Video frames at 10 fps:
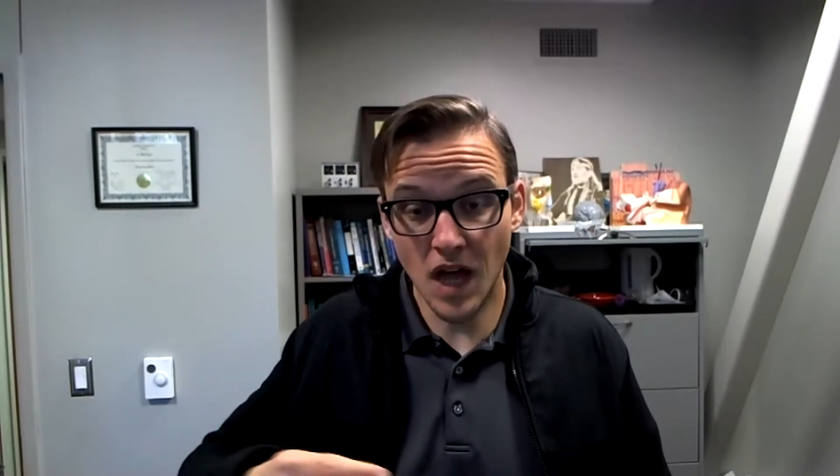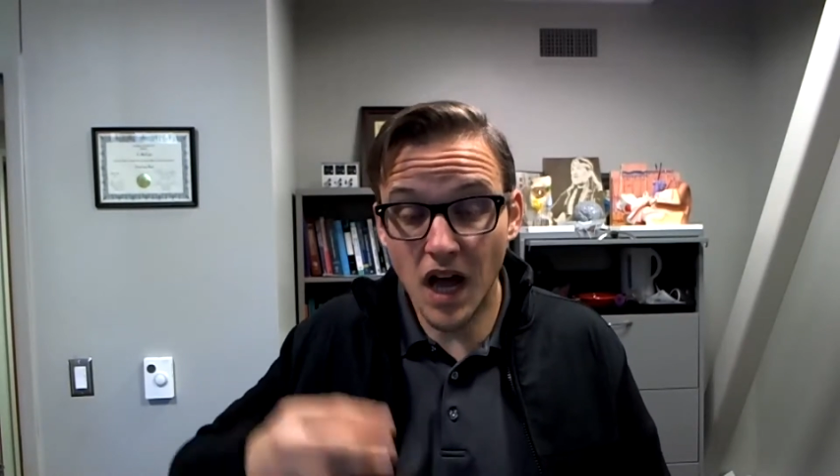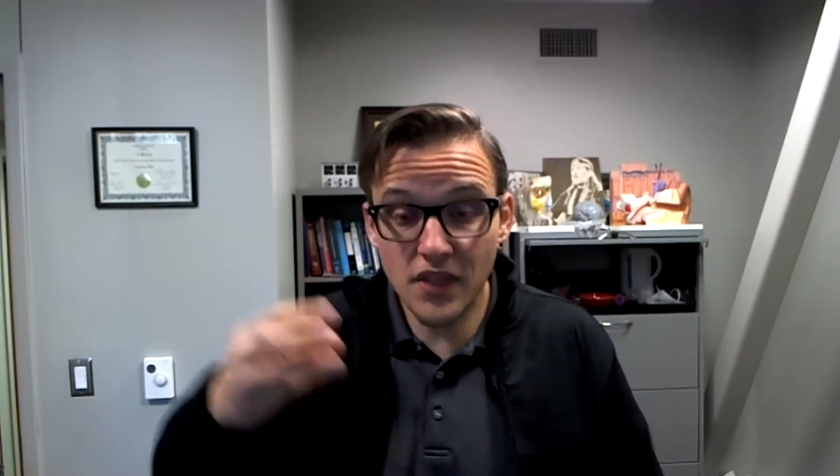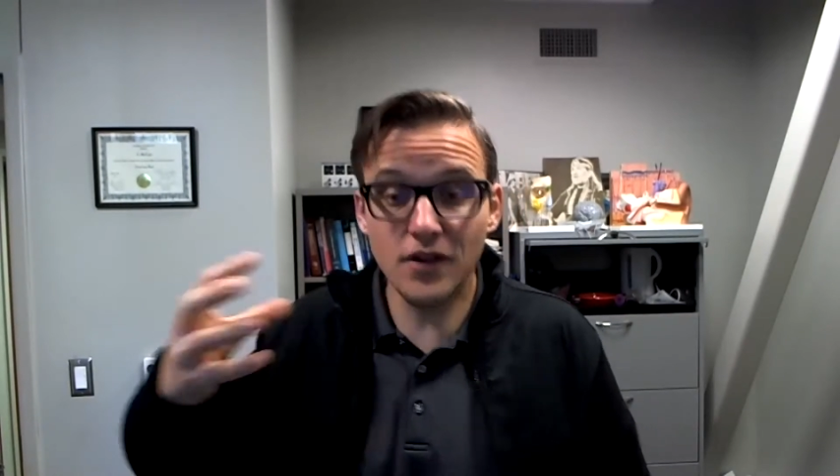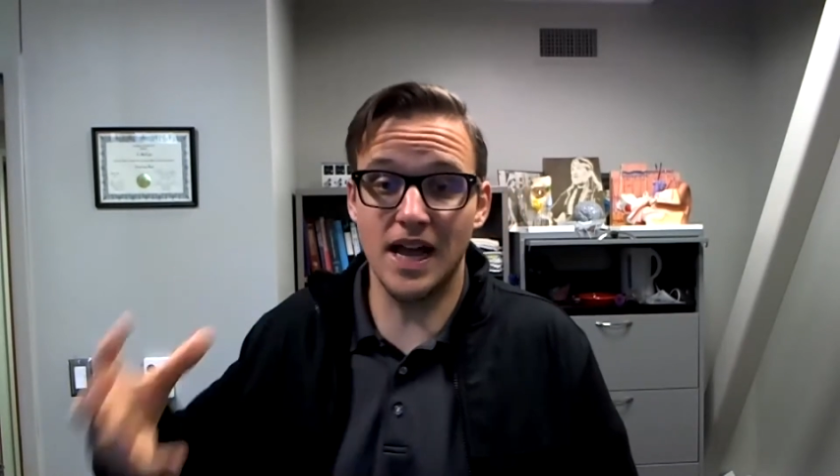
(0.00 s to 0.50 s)

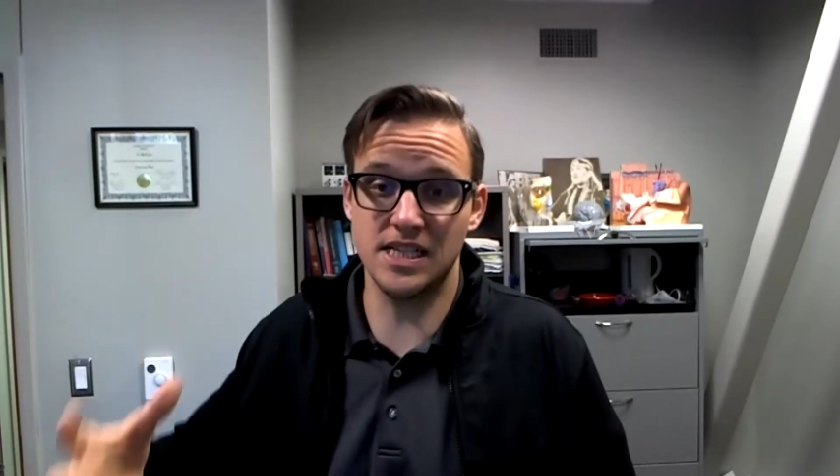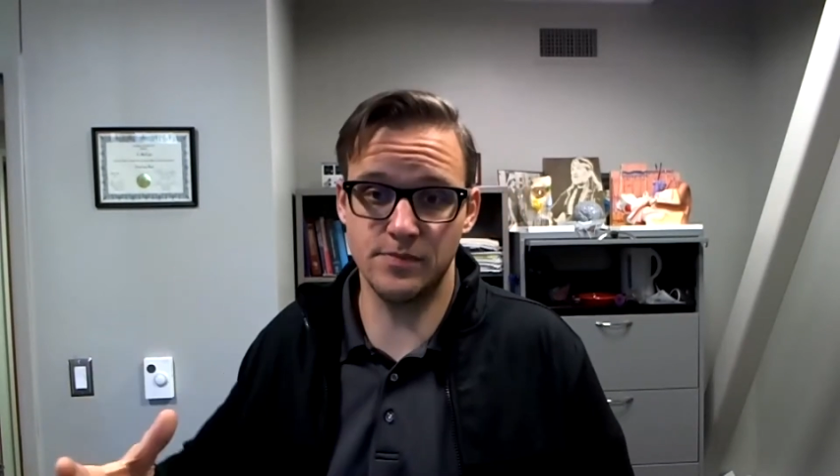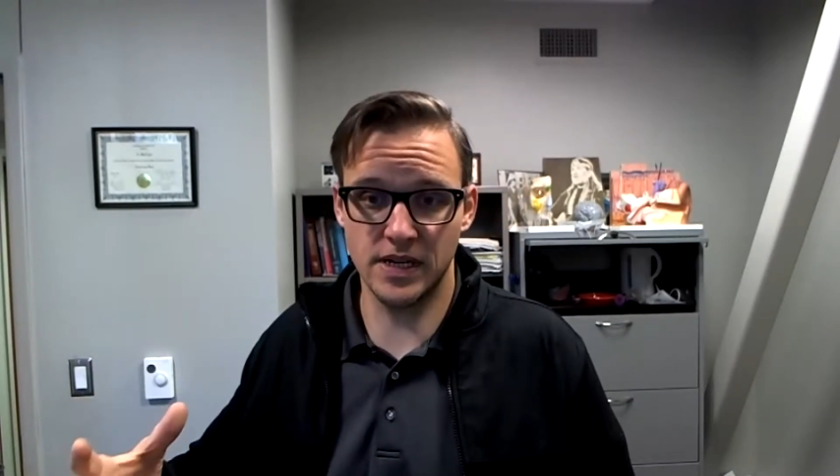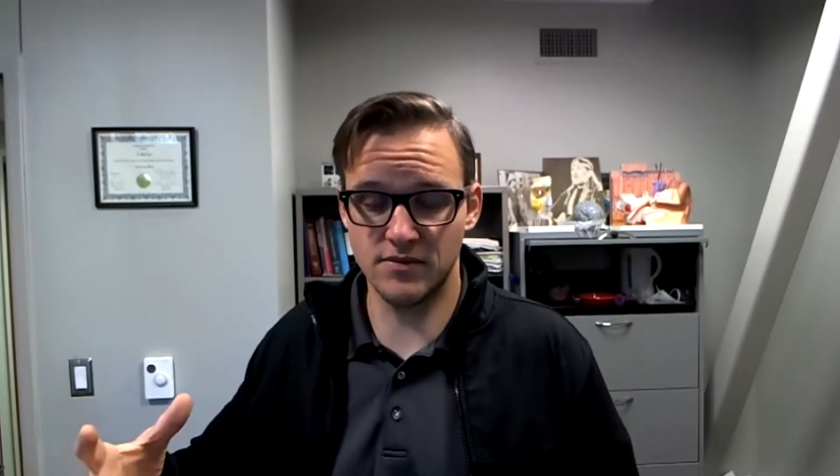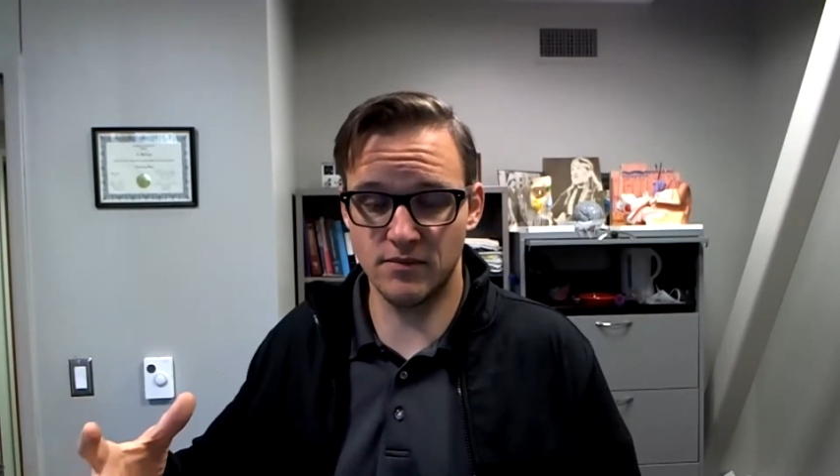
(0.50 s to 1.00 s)
Other
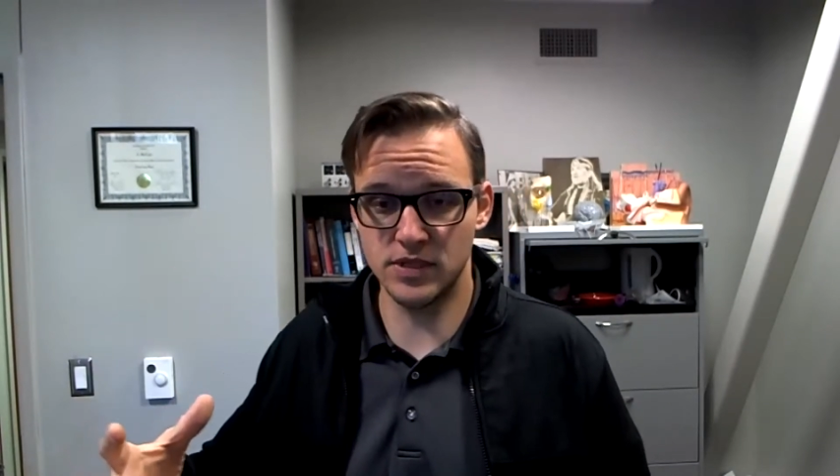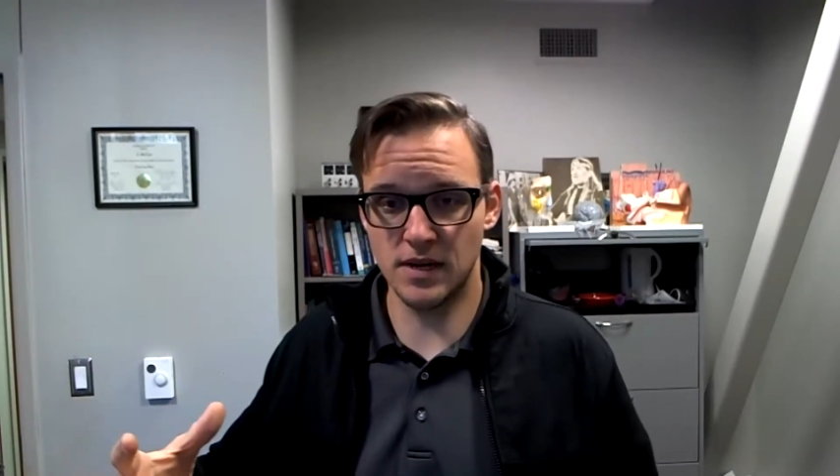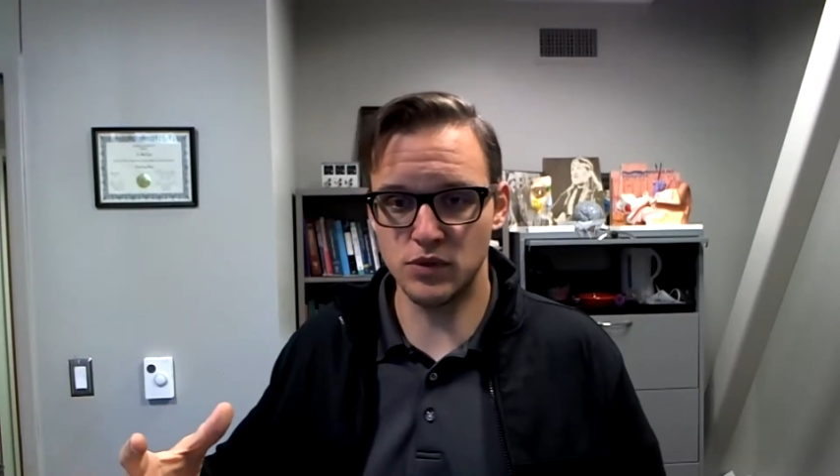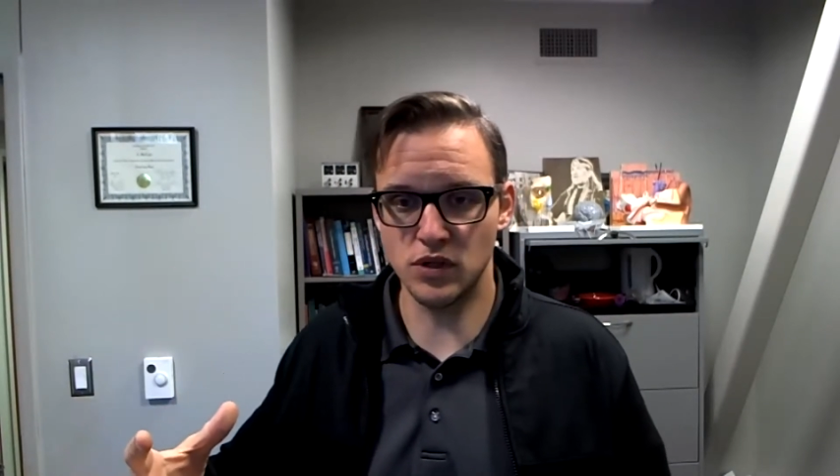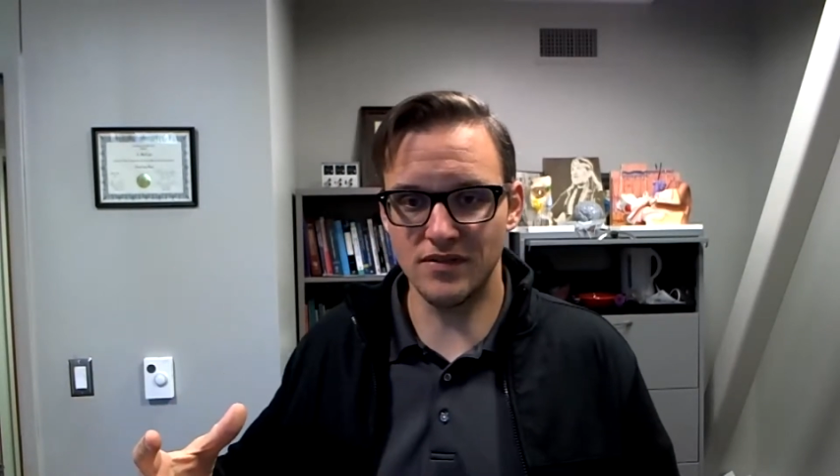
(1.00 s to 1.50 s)
aspects of
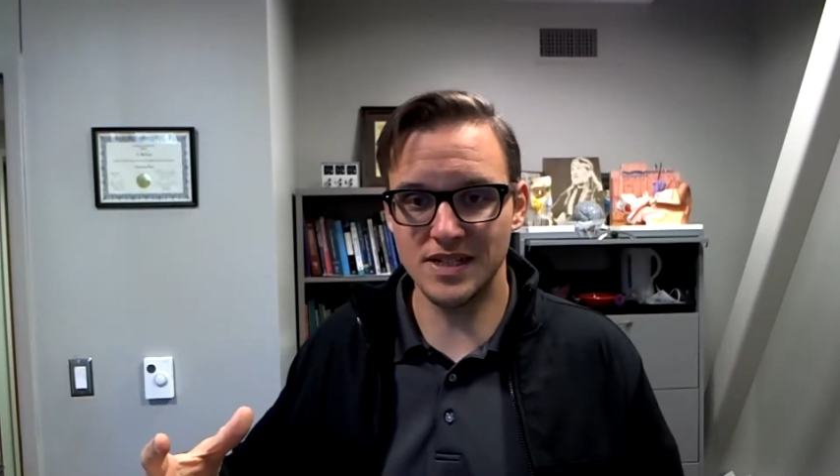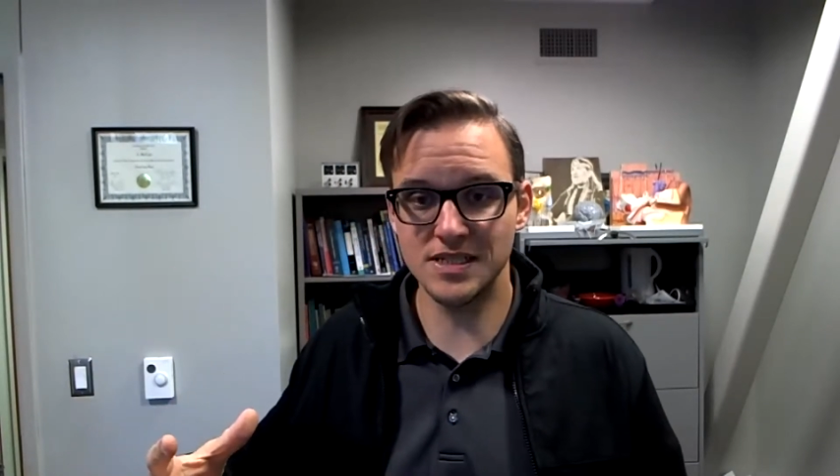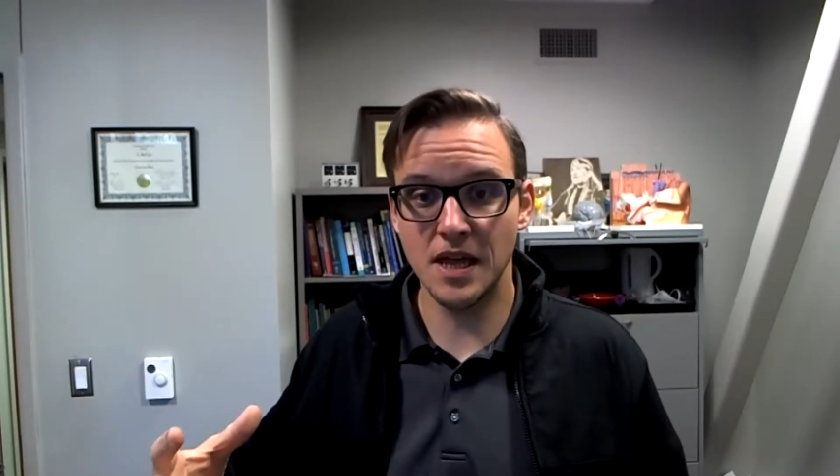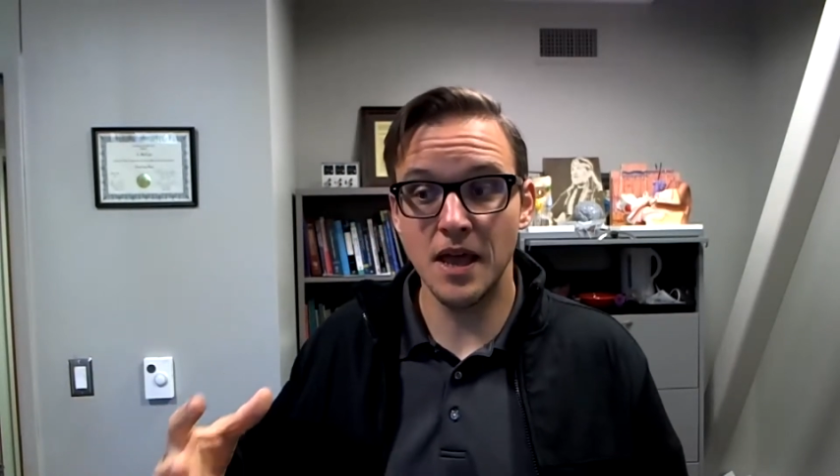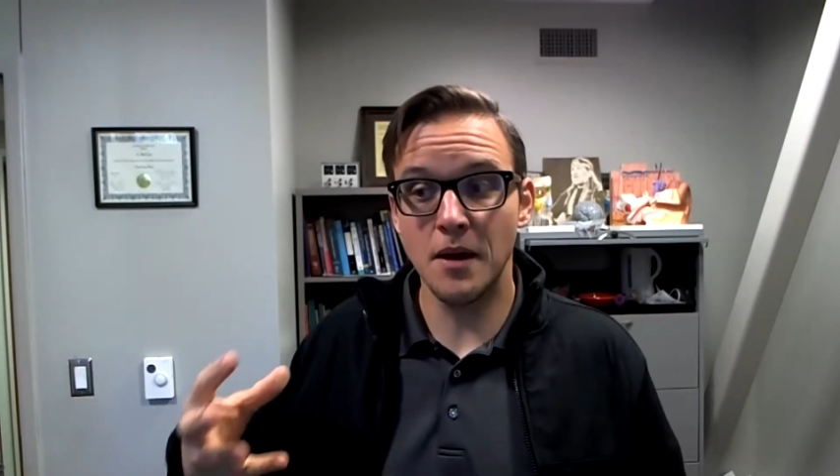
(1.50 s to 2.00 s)
perceptual events